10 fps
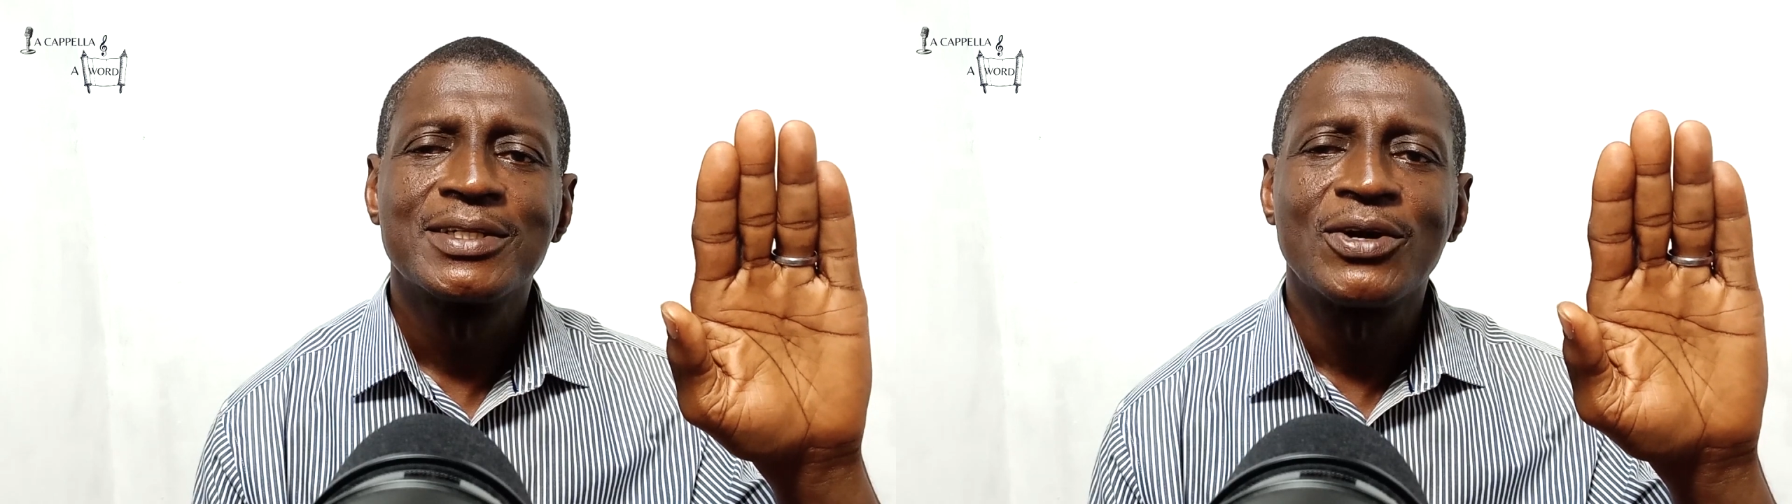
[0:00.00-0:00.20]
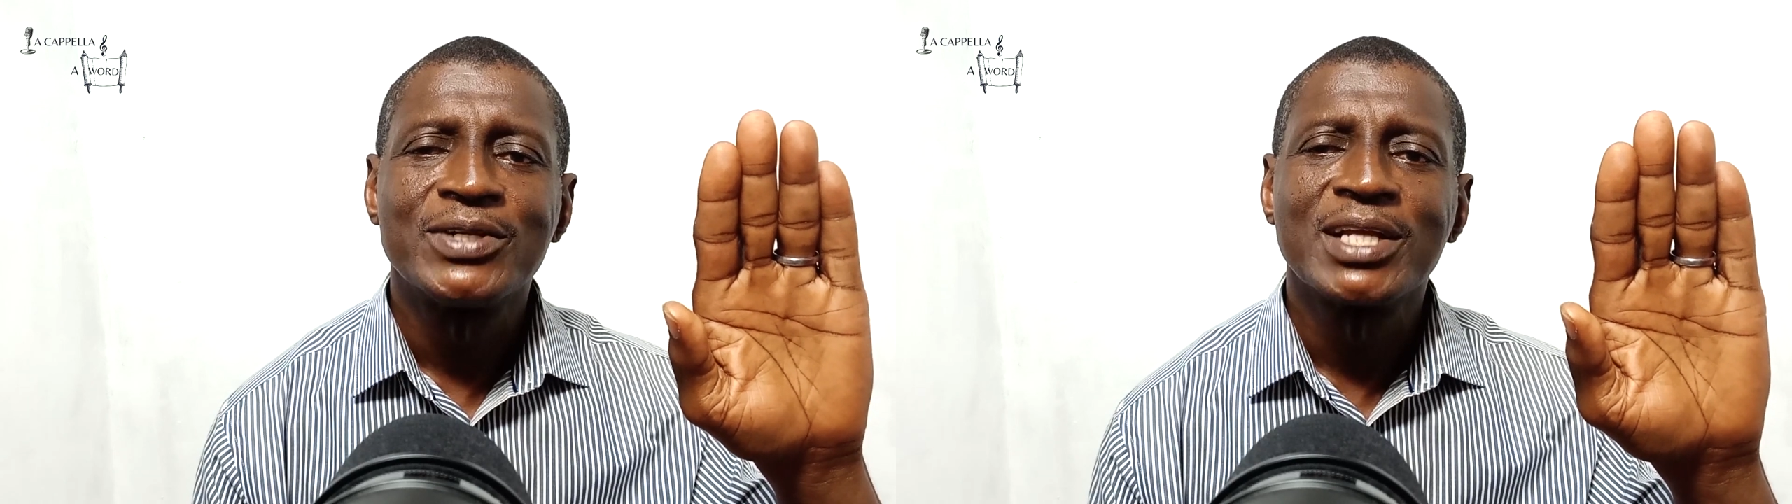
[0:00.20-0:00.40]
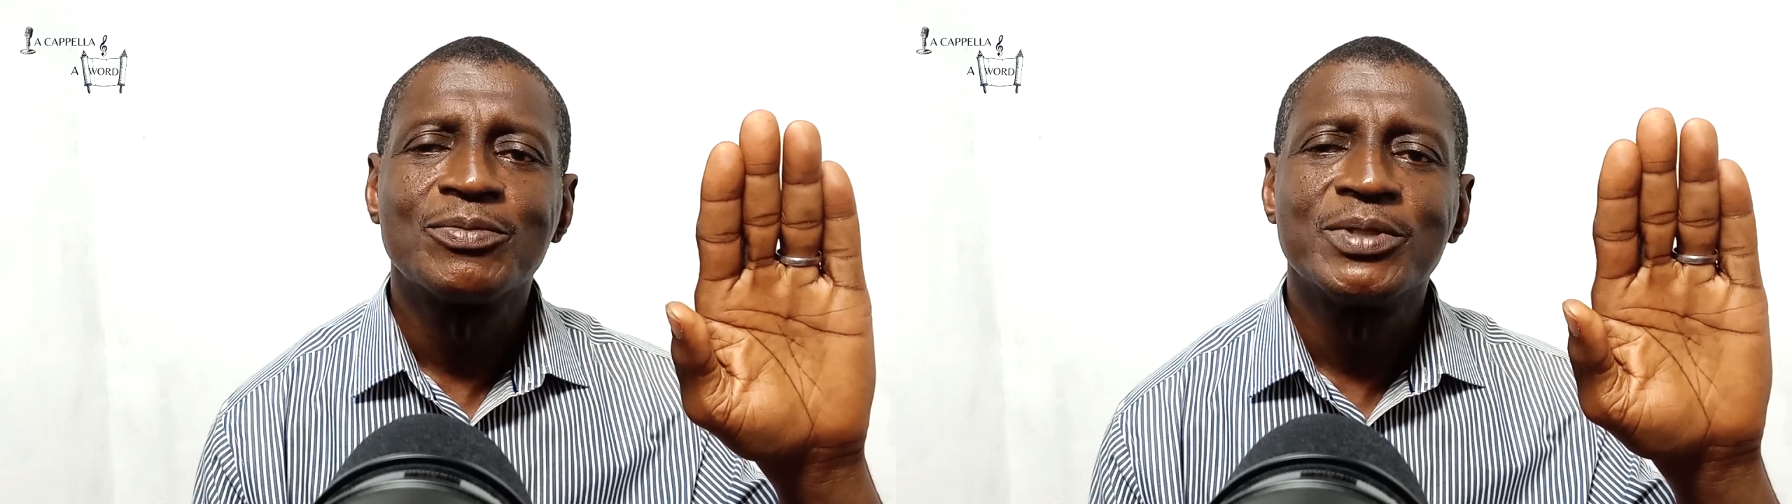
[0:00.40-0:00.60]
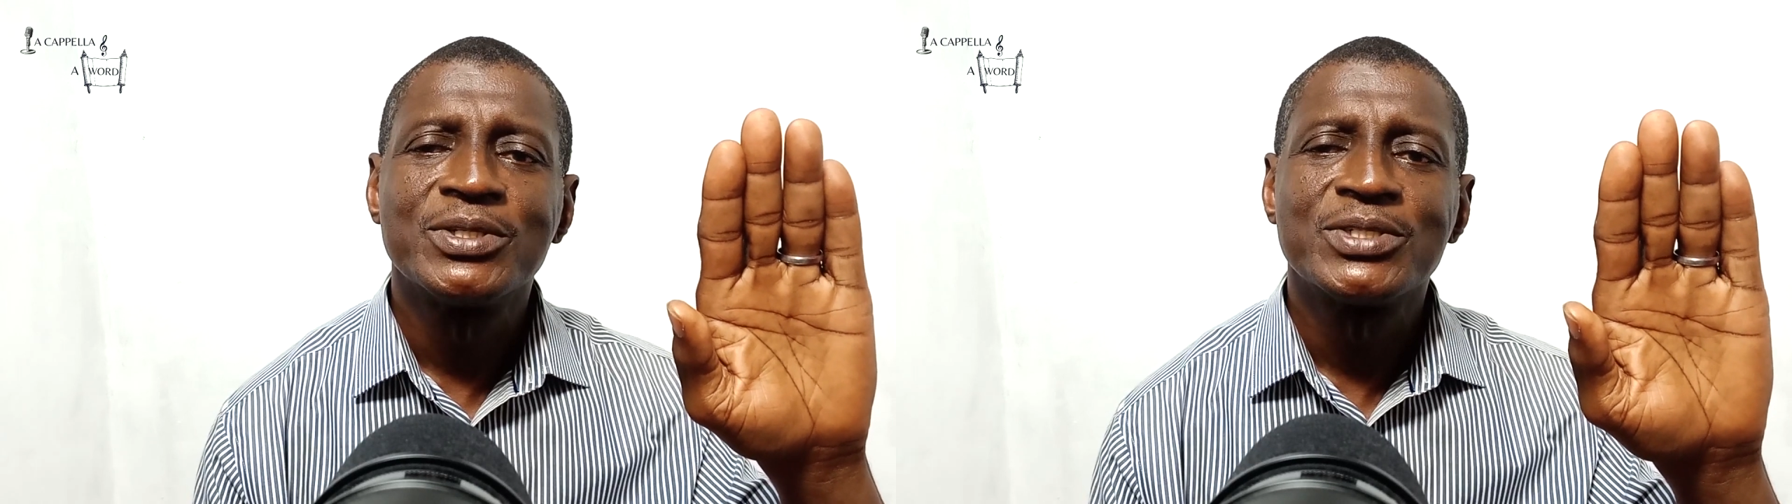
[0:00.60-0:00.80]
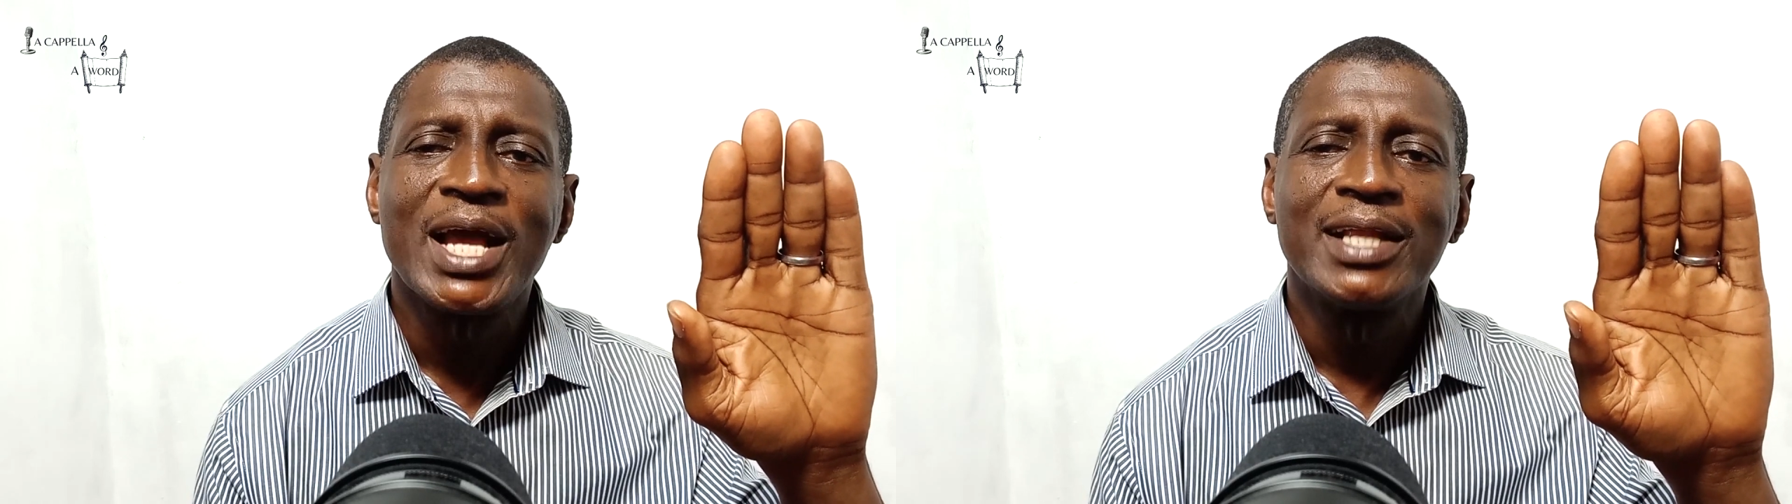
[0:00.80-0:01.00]
connect with
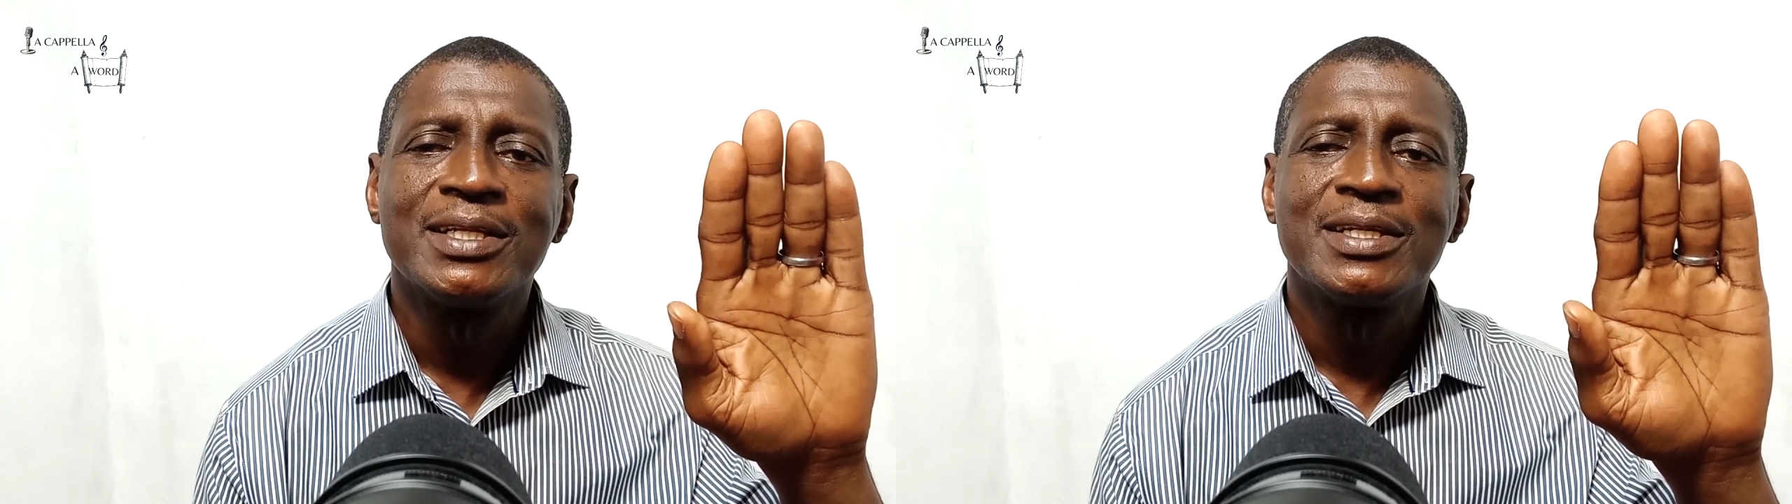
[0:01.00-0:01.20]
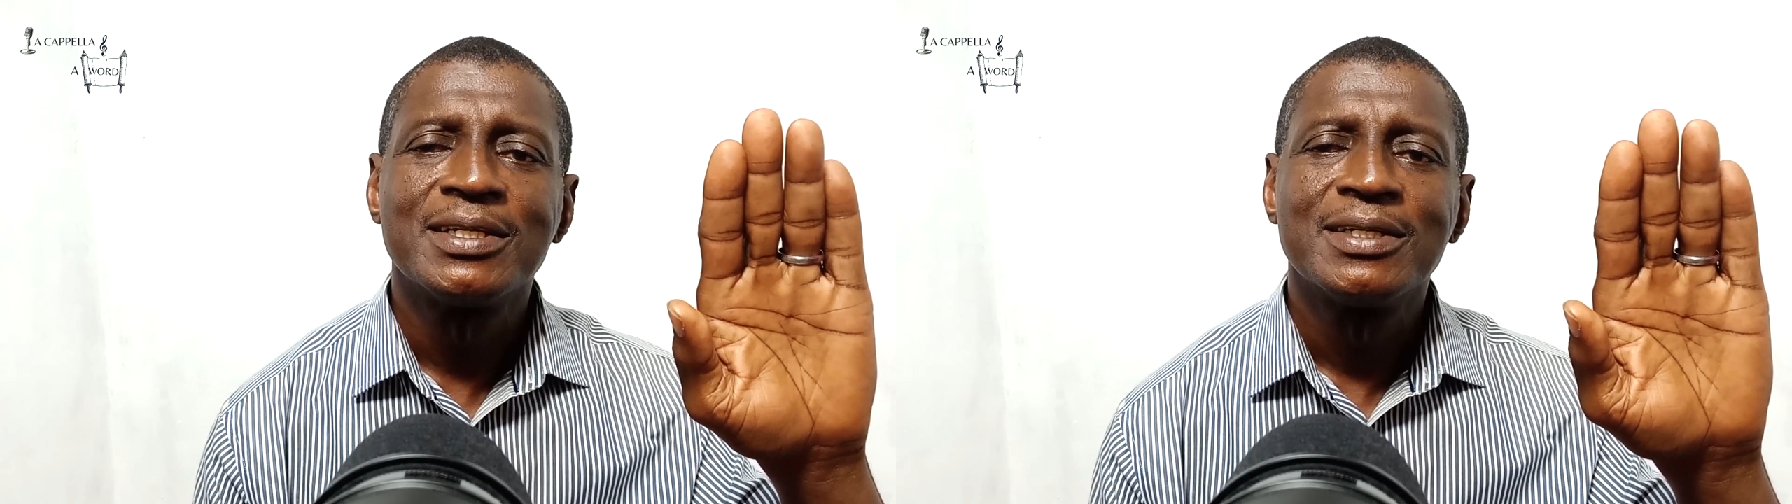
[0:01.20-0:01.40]
this hand.